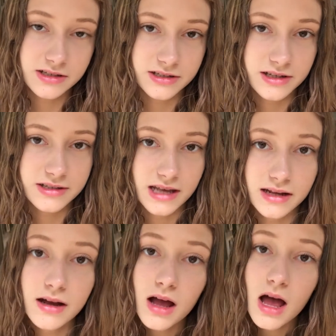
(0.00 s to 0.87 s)
Jesus
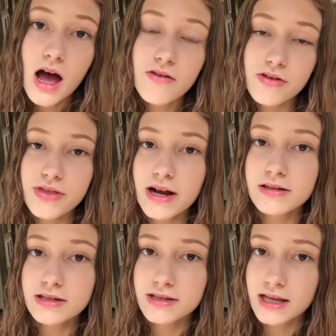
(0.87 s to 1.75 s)
said, for theirs
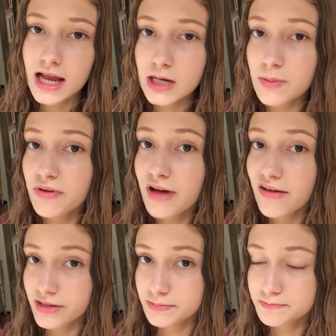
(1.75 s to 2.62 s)
is the kingdom of
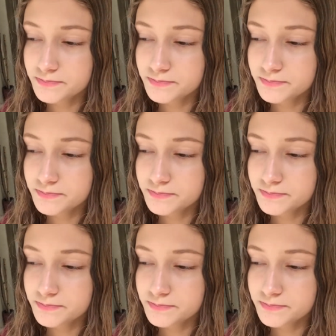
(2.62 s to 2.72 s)
heaven.